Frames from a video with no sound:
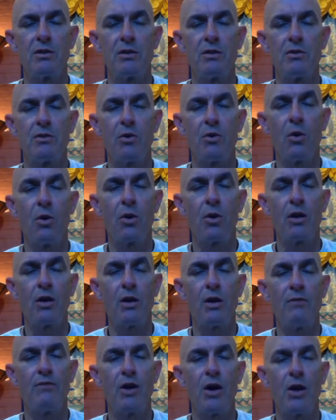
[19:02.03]
or of
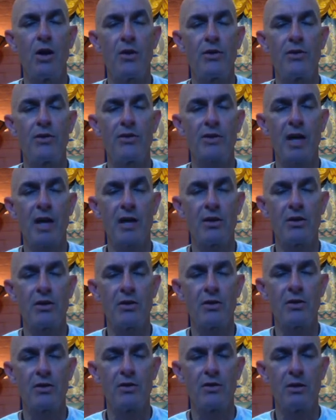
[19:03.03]
all the
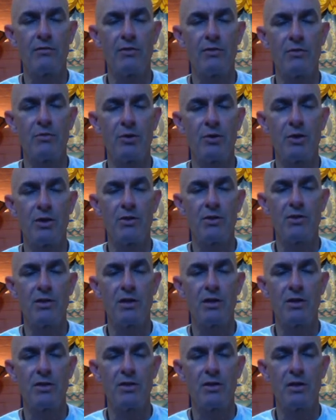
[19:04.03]
sections of the Buddha's
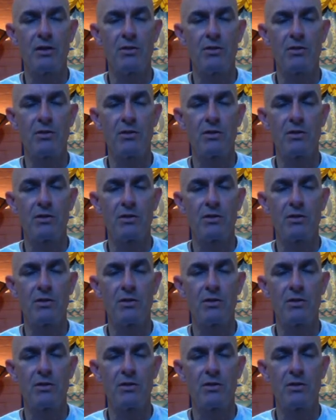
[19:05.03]
teachings.